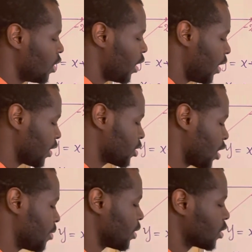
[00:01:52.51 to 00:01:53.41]
and x
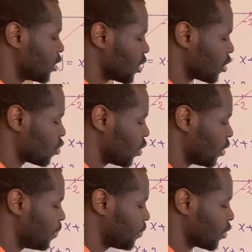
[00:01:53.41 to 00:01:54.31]
times x is x squared,
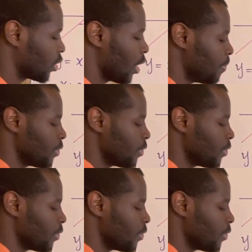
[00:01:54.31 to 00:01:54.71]
okay?